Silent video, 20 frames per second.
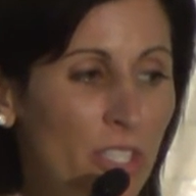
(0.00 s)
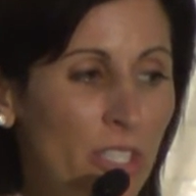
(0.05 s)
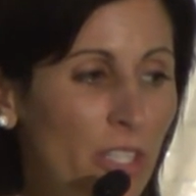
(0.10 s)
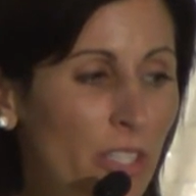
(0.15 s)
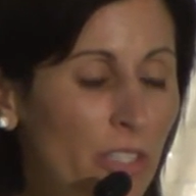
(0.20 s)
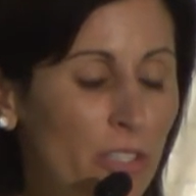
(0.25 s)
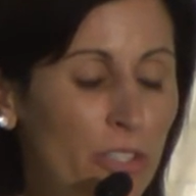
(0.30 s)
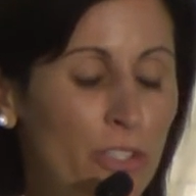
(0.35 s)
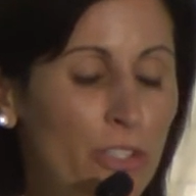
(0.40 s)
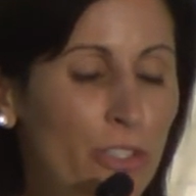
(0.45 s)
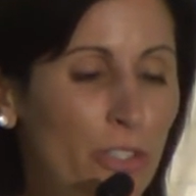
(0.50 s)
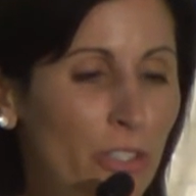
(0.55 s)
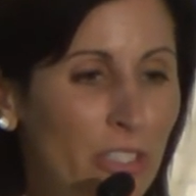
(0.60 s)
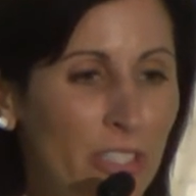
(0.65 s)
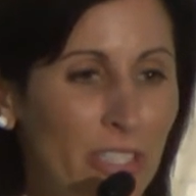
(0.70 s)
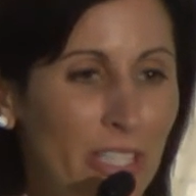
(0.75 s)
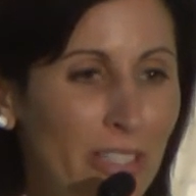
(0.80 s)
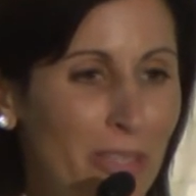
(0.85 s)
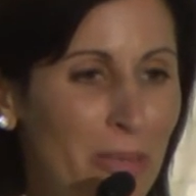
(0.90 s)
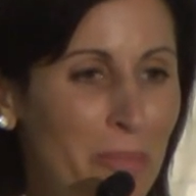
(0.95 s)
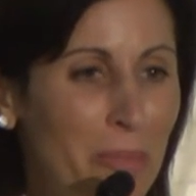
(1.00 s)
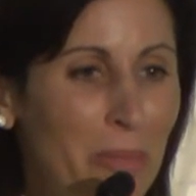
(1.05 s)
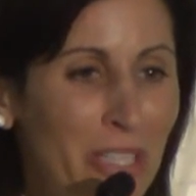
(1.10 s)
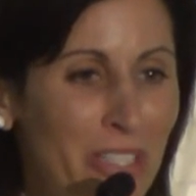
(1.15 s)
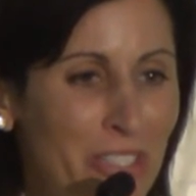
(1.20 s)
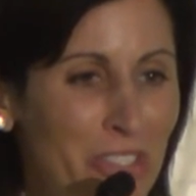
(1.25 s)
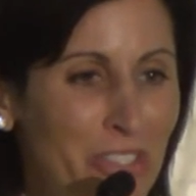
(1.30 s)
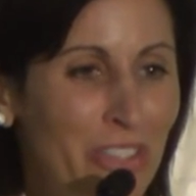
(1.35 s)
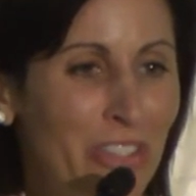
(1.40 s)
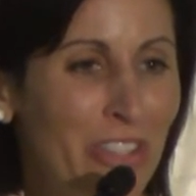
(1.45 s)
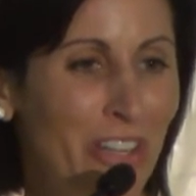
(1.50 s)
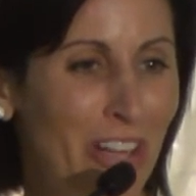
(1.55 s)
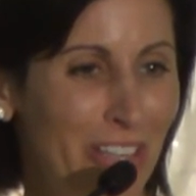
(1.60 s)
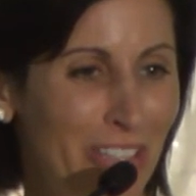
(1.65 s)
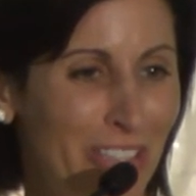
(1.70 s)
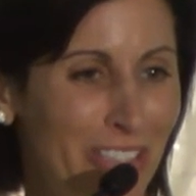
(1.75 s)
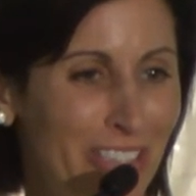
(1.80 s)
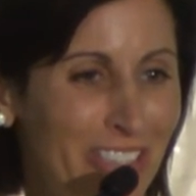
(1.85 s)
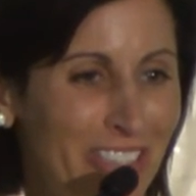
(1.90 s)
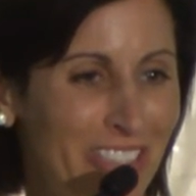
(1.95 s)
an extraordinary pleasure and
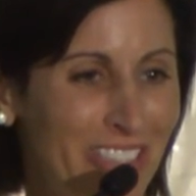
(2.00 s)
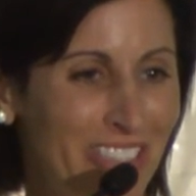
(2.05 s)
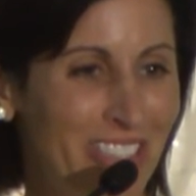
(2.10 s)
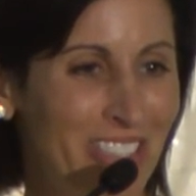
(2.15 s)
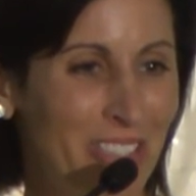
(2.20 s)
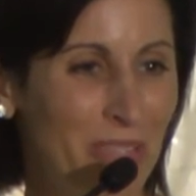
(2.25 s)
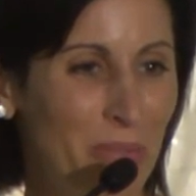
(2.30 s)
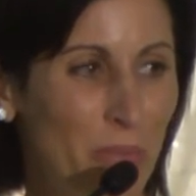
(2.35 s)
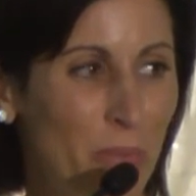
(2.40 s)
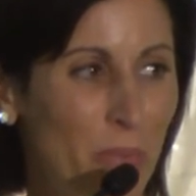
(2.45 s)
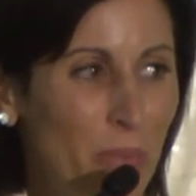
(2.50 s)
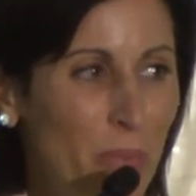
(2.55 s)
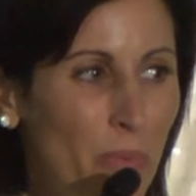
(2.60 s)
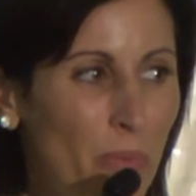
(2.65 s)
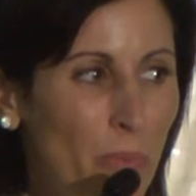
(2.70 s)
honor to